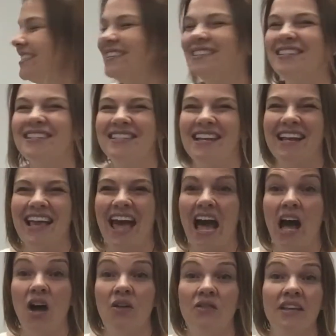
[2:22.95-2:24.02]
This doesn't
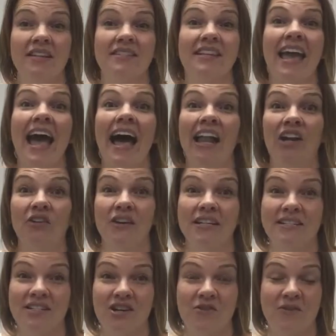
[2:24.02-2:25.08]
count. These
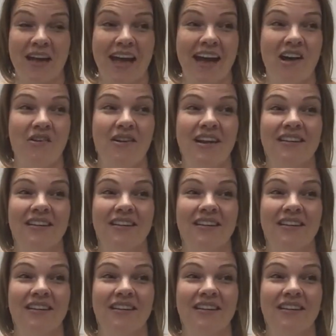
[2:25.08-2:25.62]
calories don't count